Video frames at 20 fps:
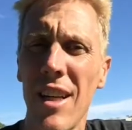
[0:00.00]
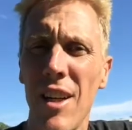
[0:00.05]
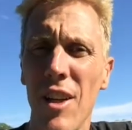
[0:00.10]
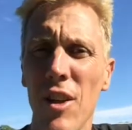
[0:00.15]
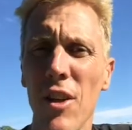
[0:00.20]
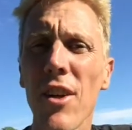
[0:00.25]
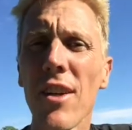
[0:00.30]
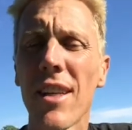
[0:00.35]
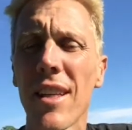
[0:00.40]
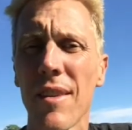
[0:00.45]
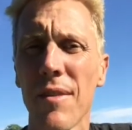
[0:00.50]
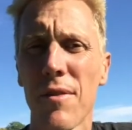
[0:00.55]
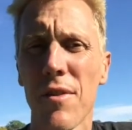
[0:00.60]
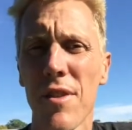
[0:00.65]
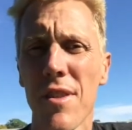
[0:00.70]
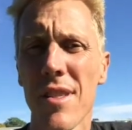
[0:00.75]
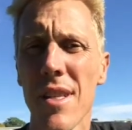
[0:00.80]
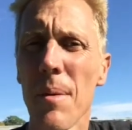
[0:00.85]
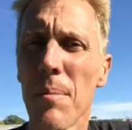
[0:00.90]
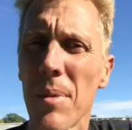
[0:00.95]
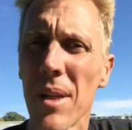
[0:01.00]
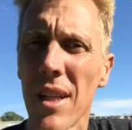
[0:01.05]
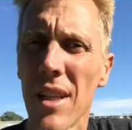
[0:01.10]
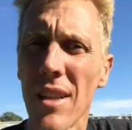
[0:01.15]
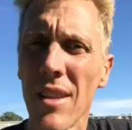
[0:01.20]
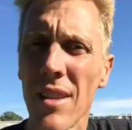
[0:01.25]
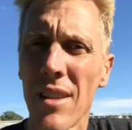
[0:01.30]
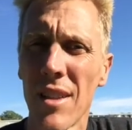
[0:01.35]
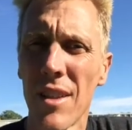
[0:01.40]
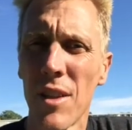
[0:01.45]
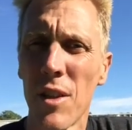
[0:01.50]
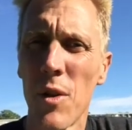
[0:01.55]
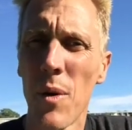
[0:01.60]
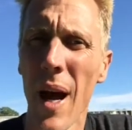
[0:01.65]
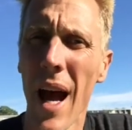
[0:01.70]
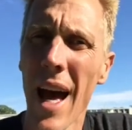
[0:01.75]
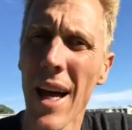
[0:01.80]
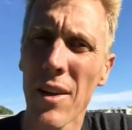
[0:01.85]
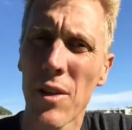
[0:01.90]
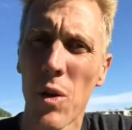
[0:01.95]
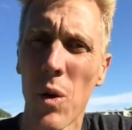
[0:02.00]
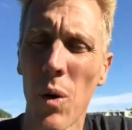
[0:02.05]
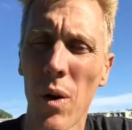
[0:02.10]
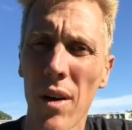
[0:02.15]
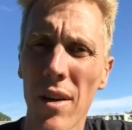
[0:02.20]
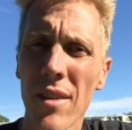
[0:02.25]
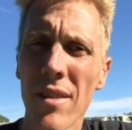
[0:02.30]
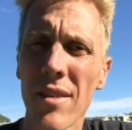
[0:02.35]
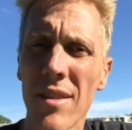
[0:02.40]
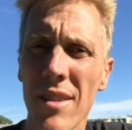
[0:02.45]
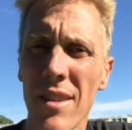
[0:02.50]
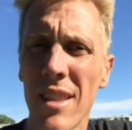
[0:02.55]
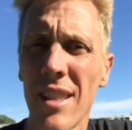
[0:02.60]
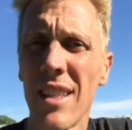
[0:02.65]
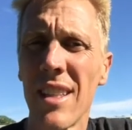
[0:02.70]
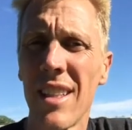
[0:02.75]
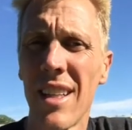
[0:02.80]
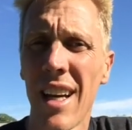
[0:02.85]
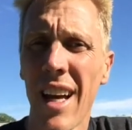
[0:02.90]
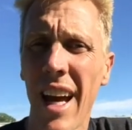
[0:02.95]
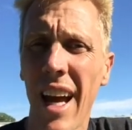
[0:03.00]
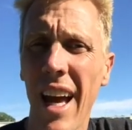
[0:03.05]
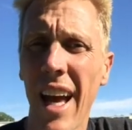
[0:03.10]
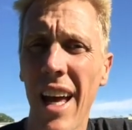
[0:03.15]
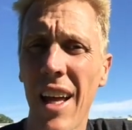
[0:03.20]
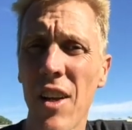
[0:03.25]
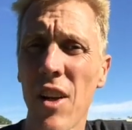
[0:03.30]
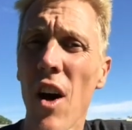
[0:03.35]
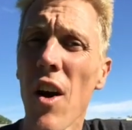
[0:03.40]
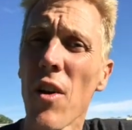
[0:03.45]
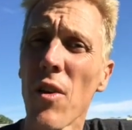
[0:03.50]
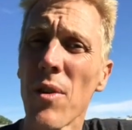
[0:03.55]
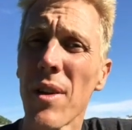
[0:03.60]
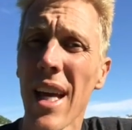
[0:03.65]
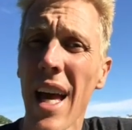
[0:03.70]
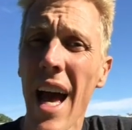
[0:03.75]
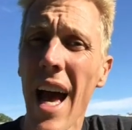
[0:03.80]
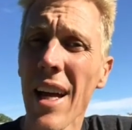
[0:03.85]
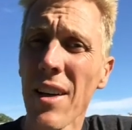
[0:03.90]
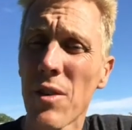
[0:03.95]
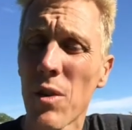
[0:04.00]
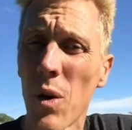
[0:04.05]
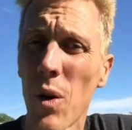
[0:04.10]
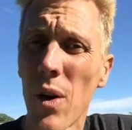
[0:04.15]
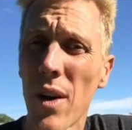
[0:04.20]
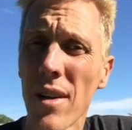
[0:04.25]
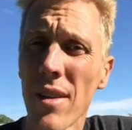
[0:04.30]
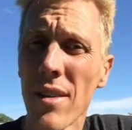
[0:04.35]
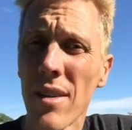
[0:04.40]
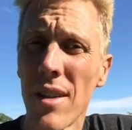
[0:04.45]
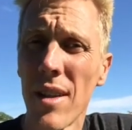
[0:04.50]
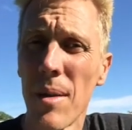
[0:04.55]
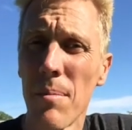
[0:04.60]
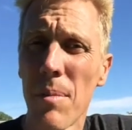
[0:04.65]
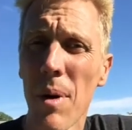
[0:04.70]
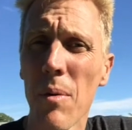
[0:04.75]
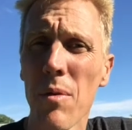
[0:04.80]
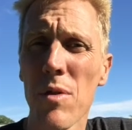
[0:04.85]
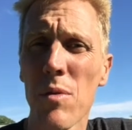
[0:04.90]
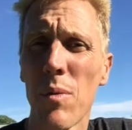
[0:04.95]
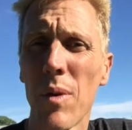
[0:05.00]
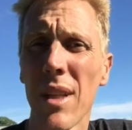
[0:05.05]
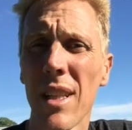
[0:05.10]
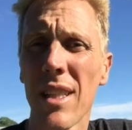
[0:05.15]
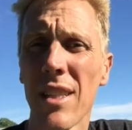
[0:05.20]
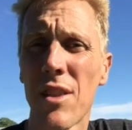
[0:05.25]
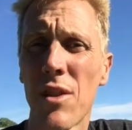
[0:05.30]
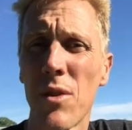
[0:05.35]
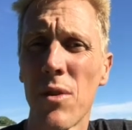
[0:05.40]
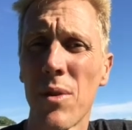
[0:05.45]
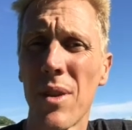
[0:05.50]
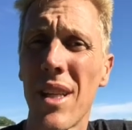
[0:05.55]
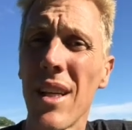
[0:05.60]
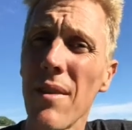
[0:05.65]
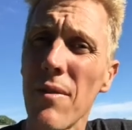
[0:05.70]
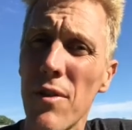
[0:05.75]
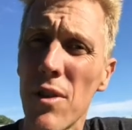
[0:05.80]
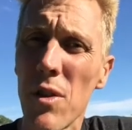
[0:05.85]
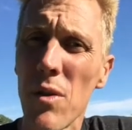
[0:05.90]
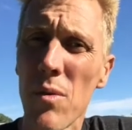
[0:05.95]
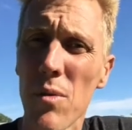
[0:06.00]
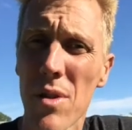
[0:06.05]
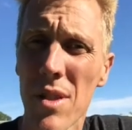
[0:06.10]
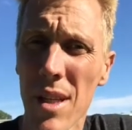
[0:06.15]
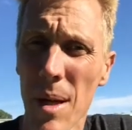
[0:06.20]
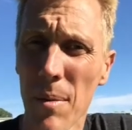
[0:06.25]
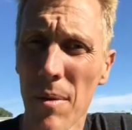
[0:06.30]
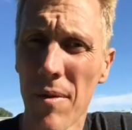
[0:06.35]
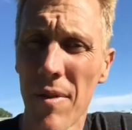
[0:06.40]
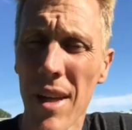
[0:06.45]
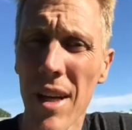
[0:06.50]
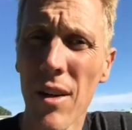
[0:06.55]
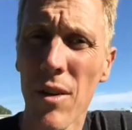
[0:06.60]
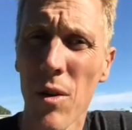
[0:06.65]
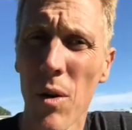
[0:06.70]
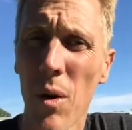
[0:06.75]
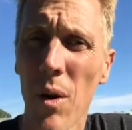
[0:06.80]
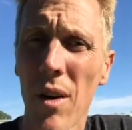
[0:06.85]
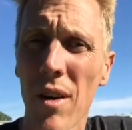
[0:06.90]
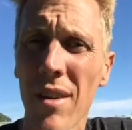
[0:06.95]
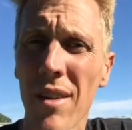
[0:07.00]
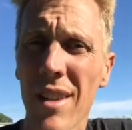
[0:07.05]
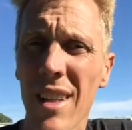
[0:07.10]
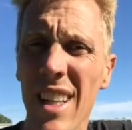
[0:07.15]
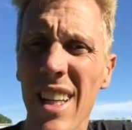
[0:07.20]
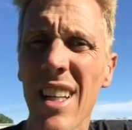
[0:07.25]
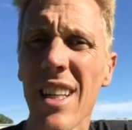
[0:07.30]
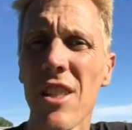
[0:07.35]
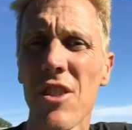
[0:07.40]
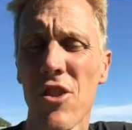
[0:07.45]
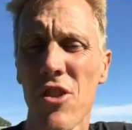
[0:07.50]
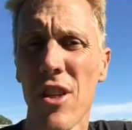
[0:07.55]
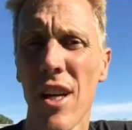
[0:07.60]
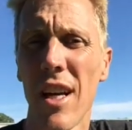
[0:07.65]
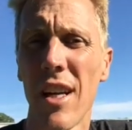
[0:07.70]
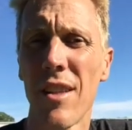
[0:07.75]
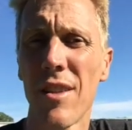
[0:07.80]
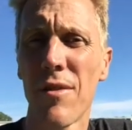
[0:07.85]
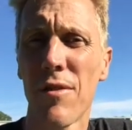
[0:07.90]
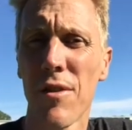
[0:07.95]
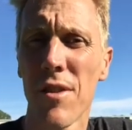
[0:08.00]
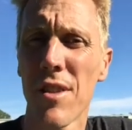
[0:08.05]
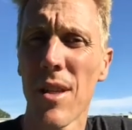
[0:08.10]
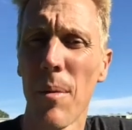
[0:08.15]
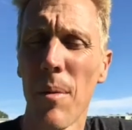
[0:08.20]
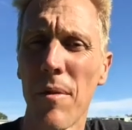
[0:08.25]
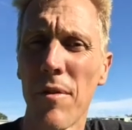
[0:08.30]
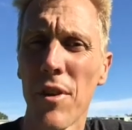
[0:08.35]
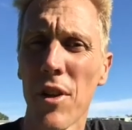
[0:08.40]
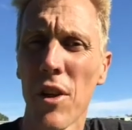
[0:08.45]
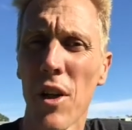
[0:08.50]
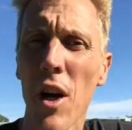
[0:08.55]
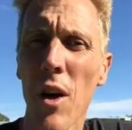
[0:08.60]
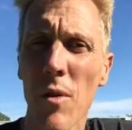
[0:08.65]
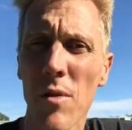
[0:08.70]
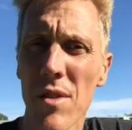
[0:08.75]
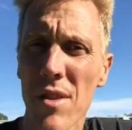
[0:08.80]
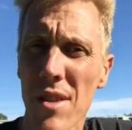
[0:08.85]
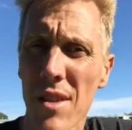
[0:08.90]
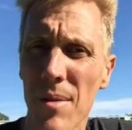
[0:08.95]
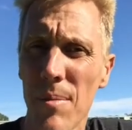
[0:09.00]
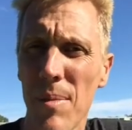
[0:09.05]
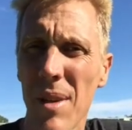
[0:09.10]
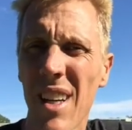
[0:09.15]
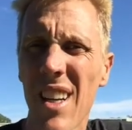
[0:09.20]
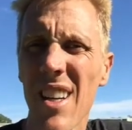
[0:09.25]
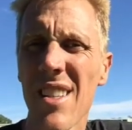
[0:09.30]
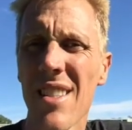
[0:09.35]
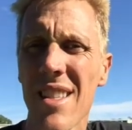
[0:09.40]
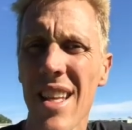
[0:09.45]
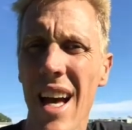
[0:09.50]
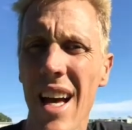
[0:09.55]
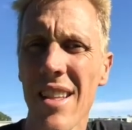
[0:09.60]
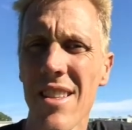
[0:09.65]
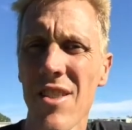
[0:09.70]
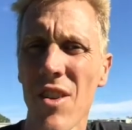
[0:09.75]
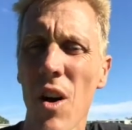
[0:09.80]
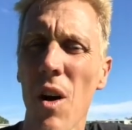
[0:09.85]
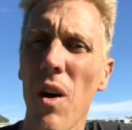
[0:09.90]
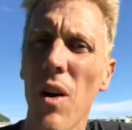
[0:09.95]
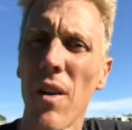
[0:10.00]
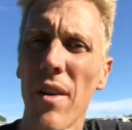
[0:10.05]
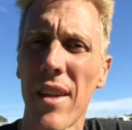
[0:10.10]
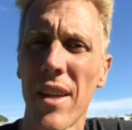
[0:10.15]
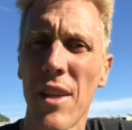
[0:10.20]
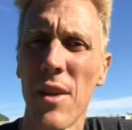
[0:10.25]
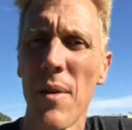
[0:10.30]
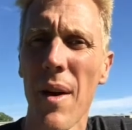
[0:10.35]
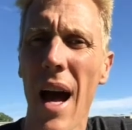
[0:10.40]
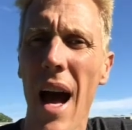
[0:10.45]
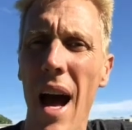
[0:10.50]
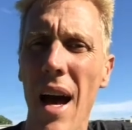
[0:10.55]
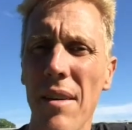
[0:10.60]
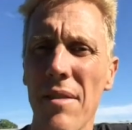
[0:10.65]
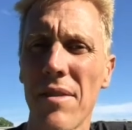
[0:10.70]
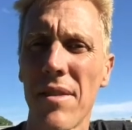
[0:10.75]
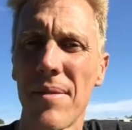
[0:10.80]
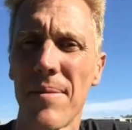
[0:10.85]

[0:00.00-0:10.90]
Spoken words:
looking for somebody who had corn, and not only had corn, but was willing to give you some of their corn in exchange for some of your goats, because that's all that you have.